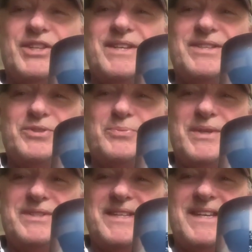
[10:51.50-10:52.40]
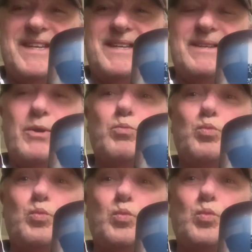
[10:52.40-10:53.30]
you, sweetie.
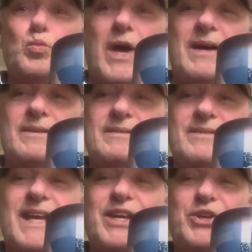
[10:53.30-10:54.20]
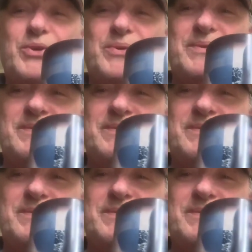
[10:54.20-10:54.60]
Thank you.